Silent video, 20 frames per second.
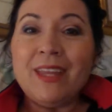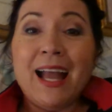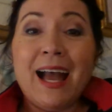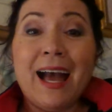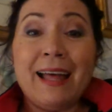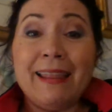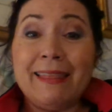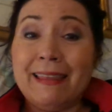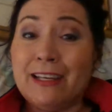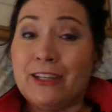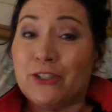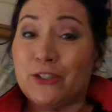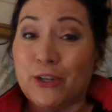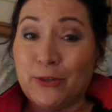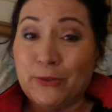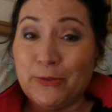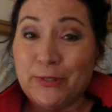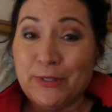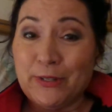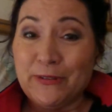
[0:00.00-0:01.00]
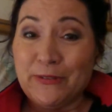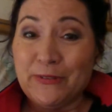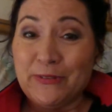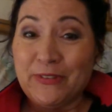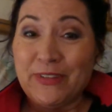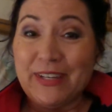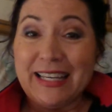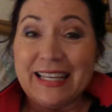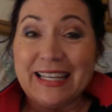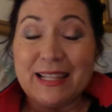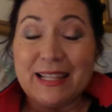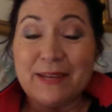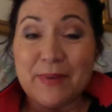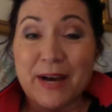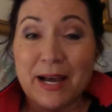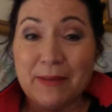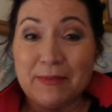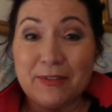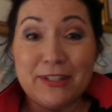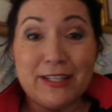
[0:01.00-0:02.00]
I think Joseph in the
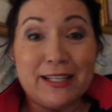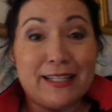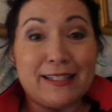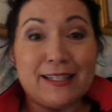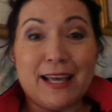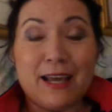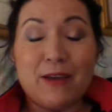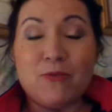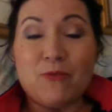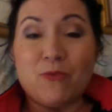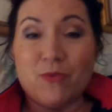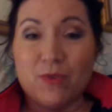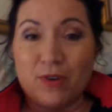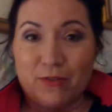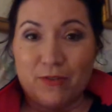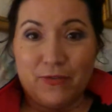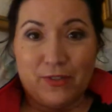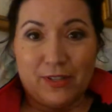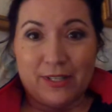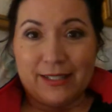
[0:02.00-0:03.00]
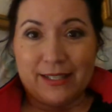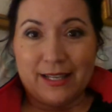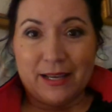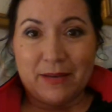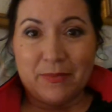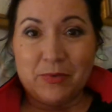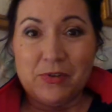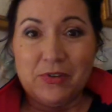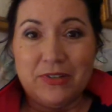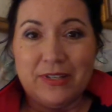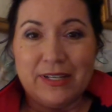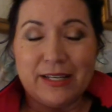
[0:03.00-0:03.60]
Bible is a wonderful example.